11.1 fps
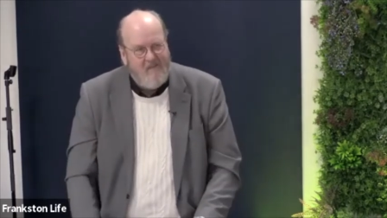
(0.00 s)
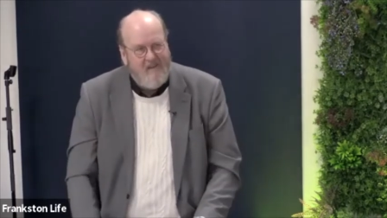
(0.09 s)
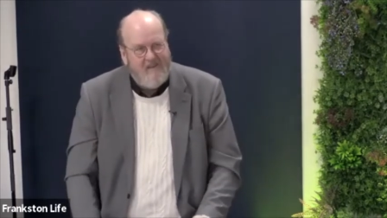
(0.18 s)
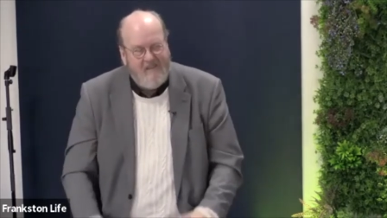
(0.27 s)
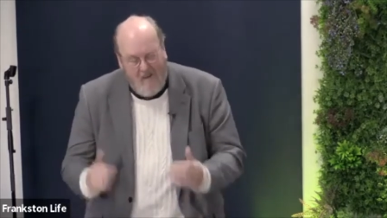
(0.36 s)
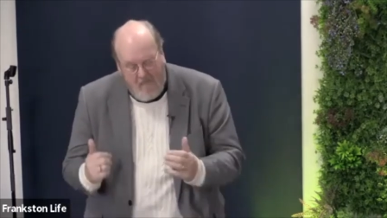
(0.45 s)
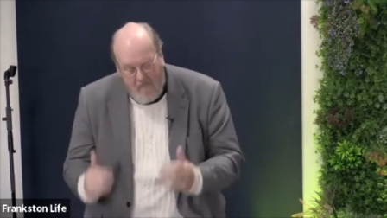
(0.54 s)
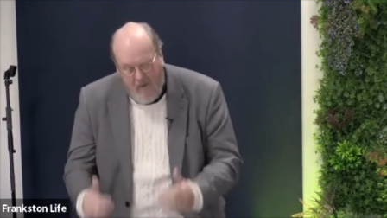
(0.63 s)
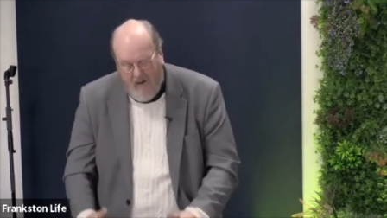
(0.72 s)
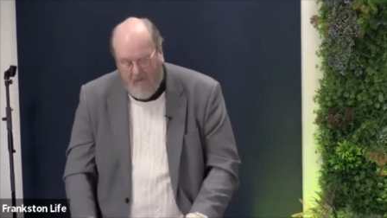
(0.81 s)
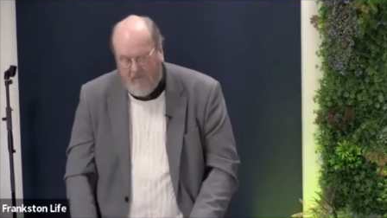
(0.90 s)
Isn't that
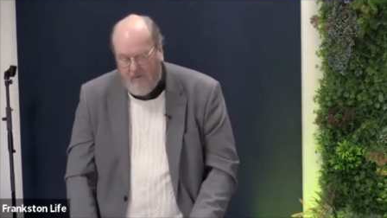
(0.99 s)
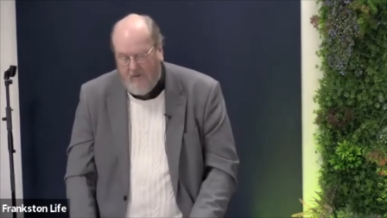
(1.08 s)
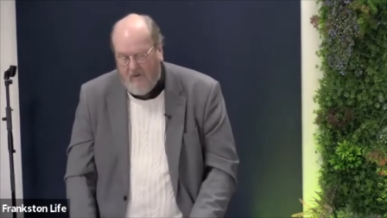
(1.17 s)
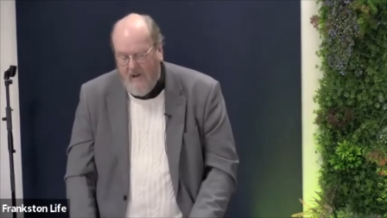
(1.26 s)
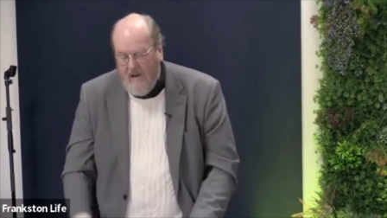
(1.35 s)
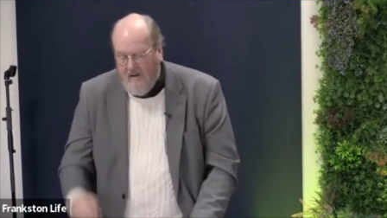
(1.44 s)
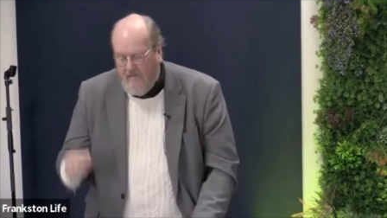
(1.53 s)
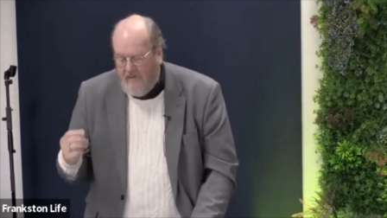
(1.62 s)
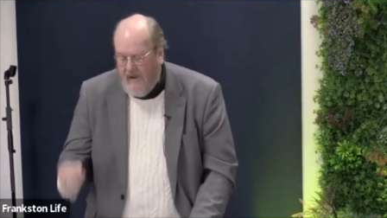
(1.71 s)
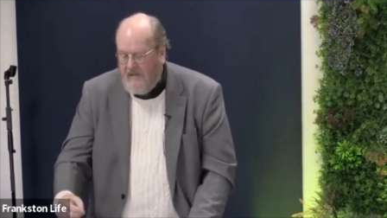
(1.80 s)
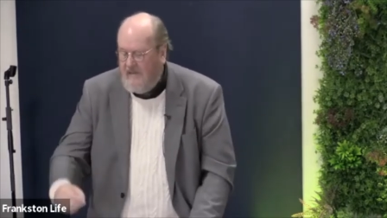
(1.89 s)
powerful?
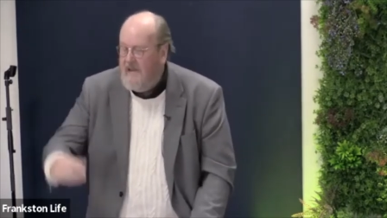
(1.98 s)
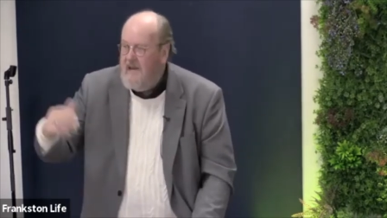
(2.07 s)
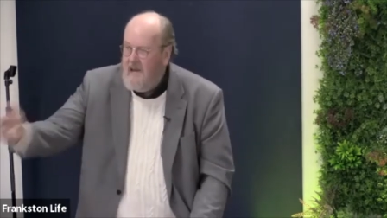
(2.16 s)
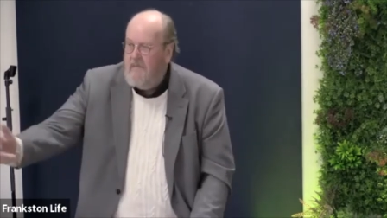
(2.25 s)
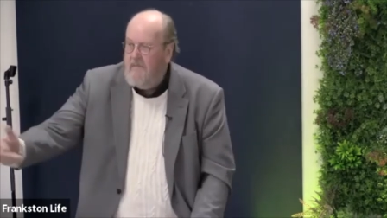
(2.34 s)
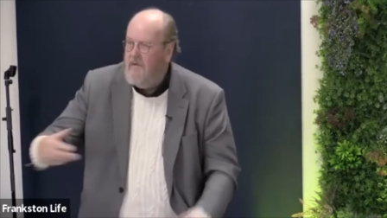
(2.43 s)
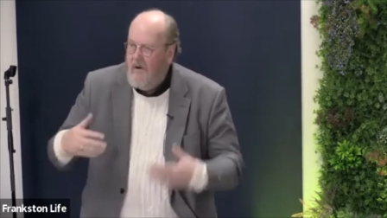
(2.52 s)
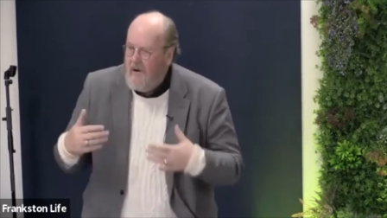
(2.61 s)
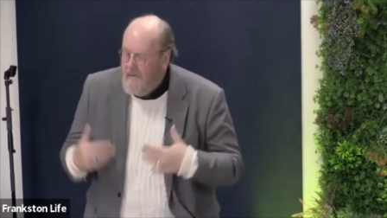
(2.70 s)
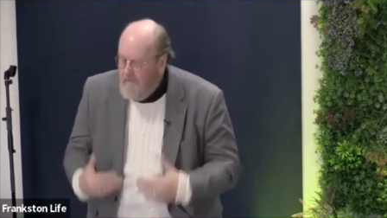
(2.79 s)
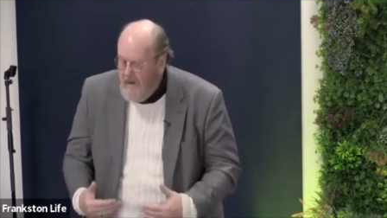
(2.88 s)
Faith in him, not
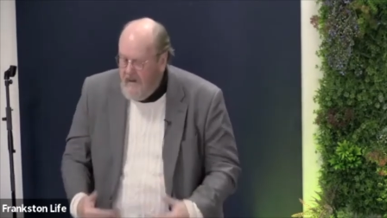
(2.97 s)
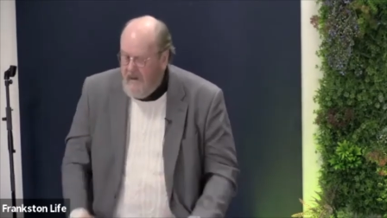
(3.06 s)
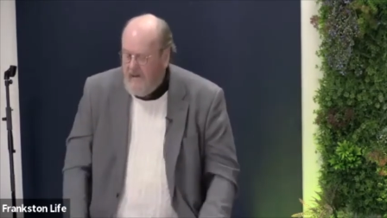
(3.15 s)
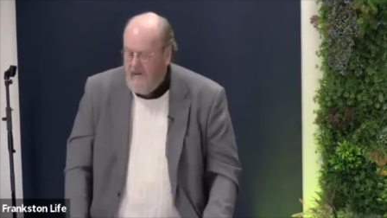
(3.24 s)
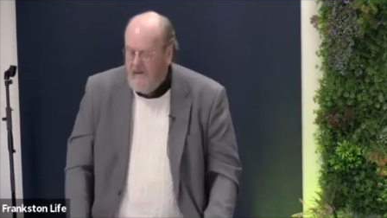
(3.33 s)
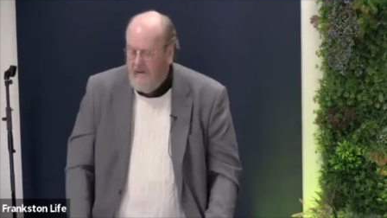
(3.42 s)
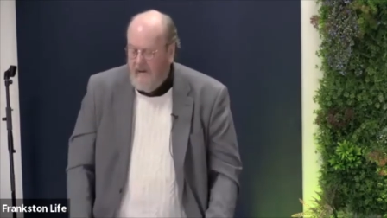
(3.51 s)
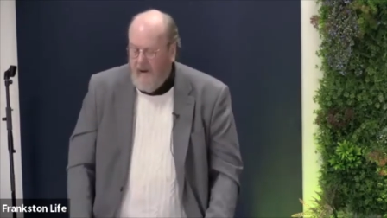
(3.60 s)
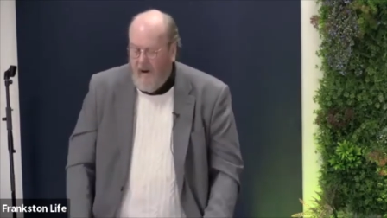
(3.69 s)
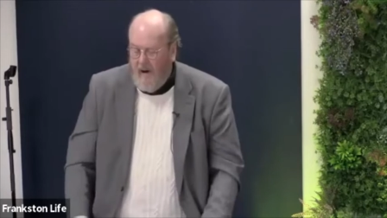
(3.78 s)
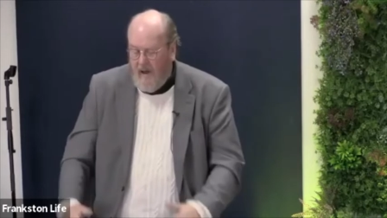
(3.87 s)
in me.
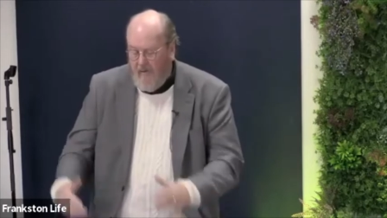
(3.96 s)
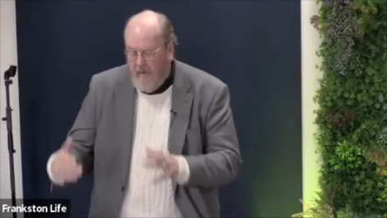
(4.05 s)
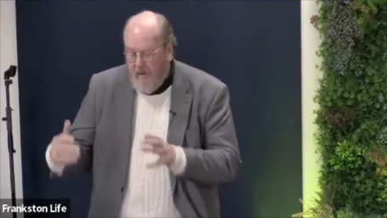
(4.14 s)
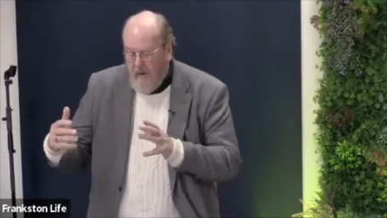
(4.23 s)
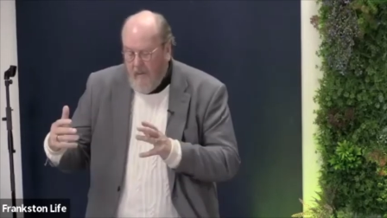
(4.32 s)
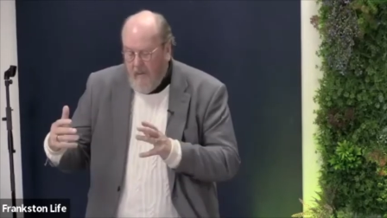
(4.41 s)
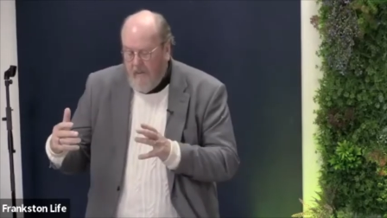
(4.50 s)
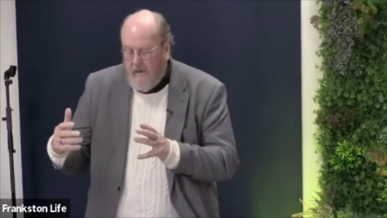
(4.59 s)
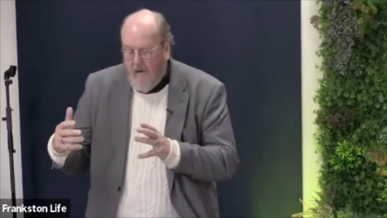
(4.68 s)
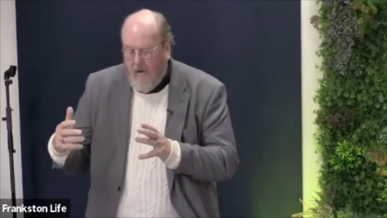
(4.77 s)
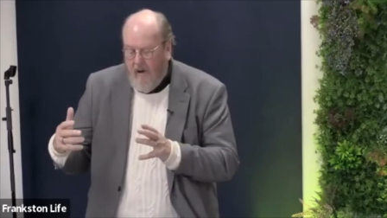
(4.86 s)
I have,
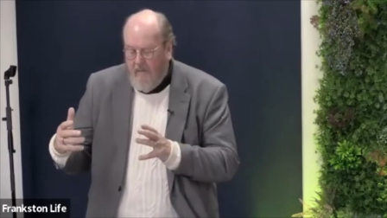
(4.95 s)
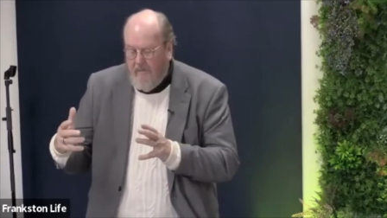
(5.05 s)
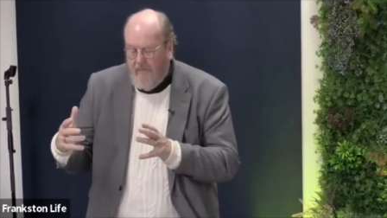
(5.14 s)
you know, I have